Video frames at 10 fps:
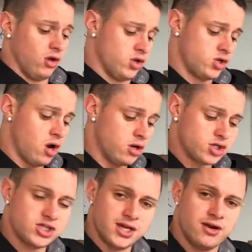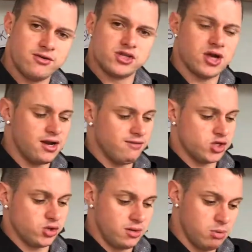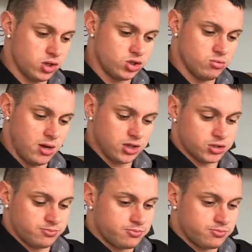You just can't just sit there and just kind of enjoy the book too much.